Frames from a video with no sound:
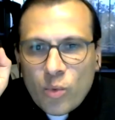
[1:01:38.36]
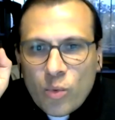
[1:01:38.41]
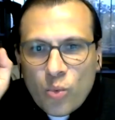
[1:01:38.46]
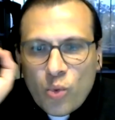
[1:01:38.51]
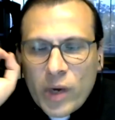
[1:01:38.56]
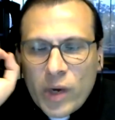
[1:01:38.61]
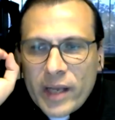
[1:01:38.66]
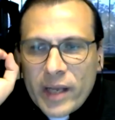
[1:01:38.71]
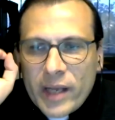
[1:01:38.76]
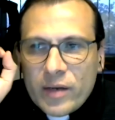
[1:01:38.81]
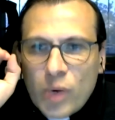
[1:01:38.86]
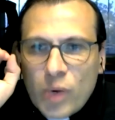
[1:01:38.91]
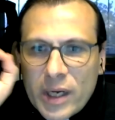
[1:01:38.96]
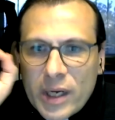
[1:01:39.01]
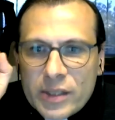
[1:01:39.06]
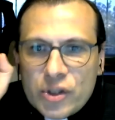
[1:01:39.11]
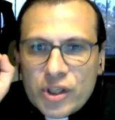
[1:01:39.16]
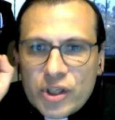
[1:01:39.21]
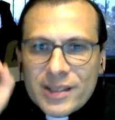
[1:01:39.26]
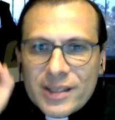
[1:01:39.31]
when
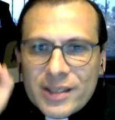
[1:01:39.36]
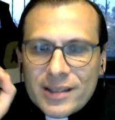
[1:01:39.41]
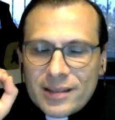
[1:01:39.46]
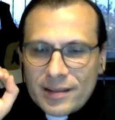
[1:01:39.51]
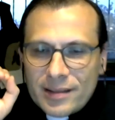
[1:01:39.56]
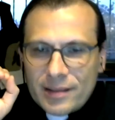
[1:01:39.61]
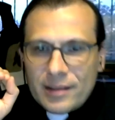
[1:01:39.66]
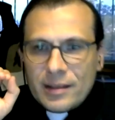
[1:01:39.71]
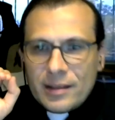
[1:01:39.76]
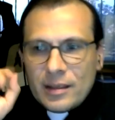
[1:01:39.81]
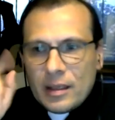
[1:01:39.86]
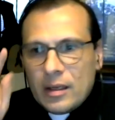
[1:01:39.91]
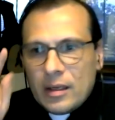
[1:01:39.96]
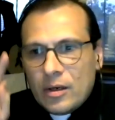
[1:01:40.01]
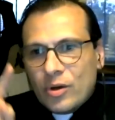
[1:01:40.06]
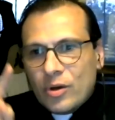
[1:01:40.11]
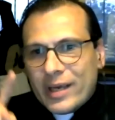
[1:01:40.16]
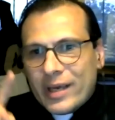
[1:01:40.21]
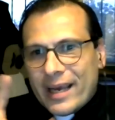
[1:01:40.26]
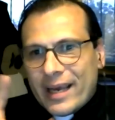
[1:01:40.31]
one just
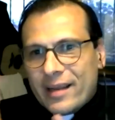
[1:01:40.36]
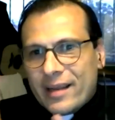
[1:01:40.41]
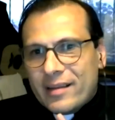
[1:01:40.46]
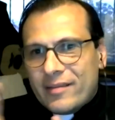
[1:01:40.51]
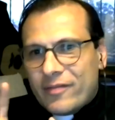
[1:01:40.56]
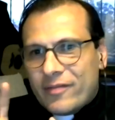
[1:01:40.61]
look at it